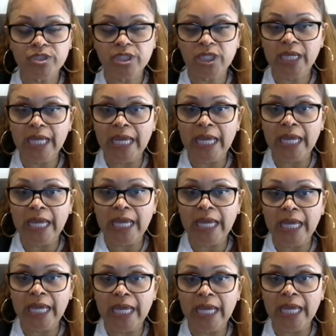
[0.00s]
and
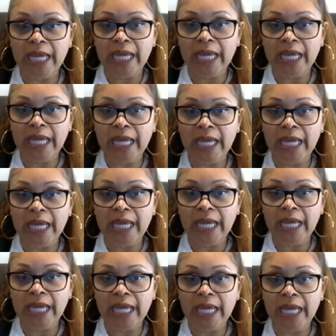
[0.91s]
building a
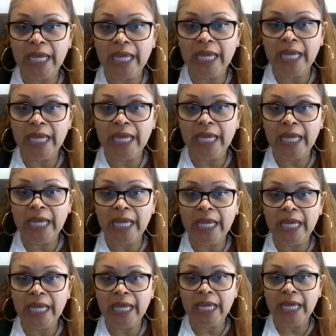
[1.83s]
solid
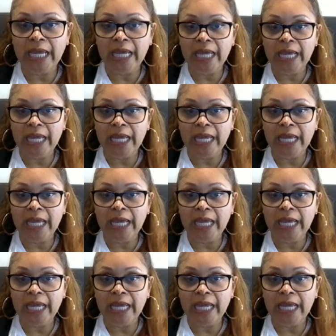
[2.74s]
foundation